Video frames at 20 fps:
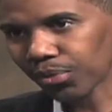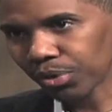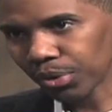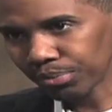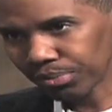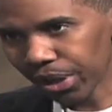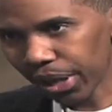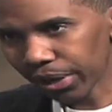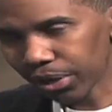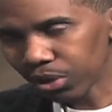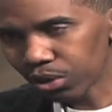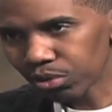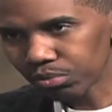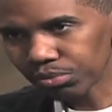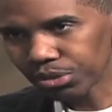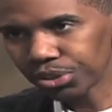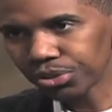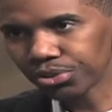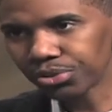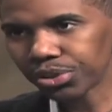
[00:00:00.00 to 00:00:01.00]
I went back
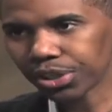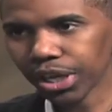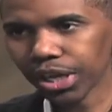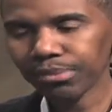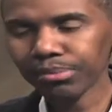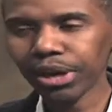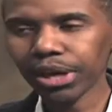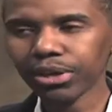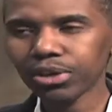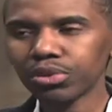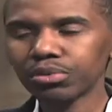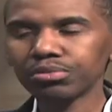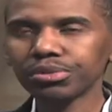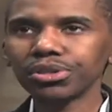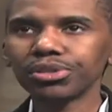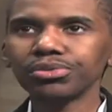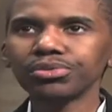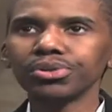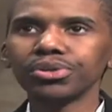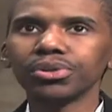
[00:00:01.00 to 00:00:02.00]
home to New came back home
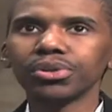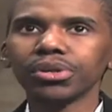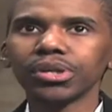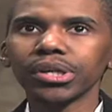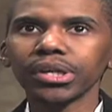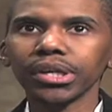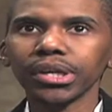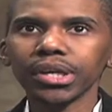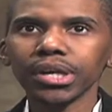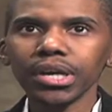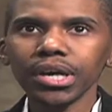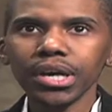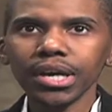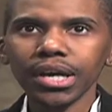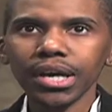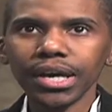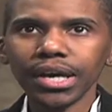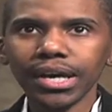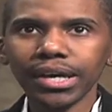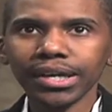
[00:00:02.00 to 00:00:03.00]
to New York,
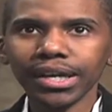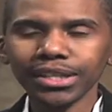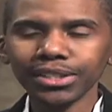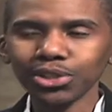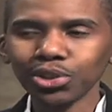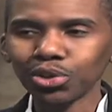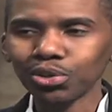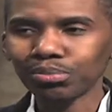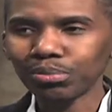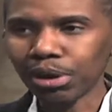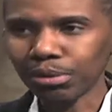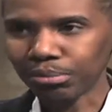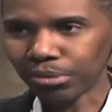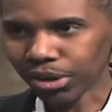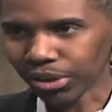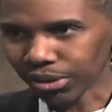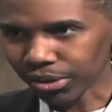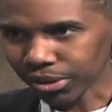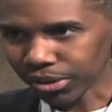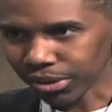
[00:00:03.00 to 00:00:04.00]
and I told my
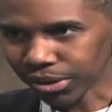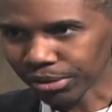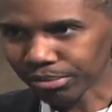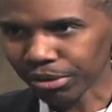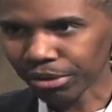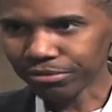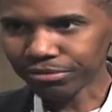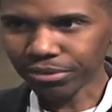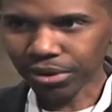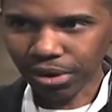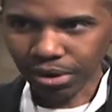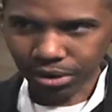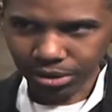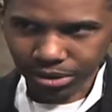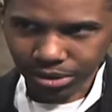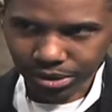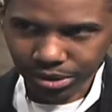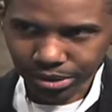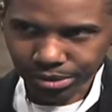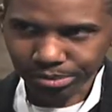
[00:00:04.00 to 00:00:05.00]
mother and my mm-hmm.
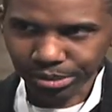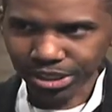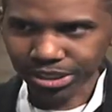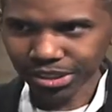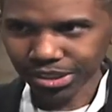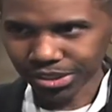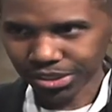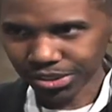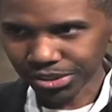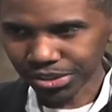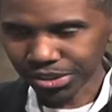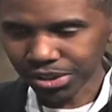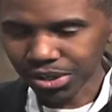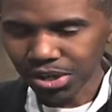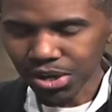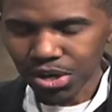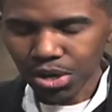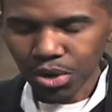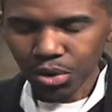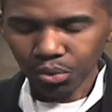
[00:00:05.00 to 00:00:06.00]
father and my sister
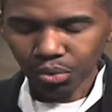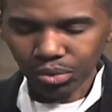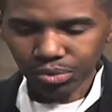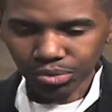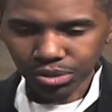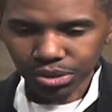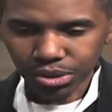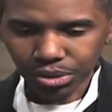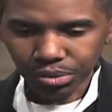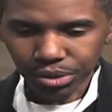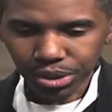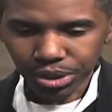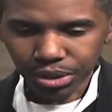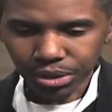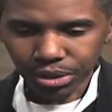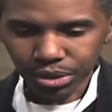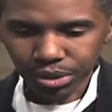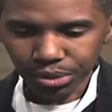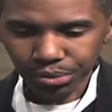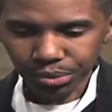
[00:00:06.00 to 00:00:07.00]
what was going
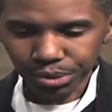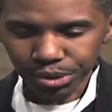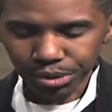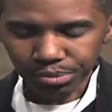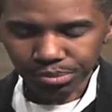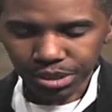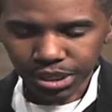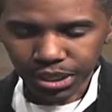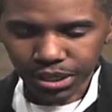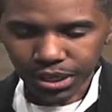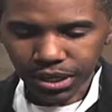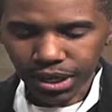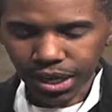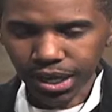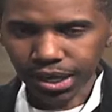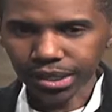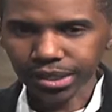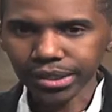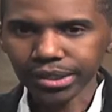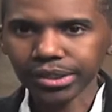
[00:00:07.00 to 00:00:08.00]
on with me
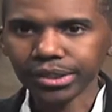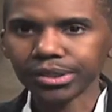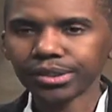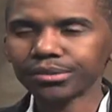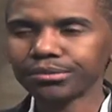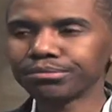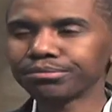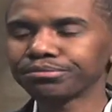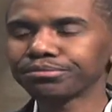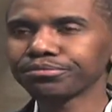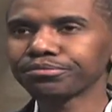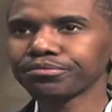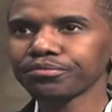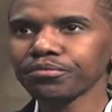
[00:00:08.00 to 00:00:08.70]
and um,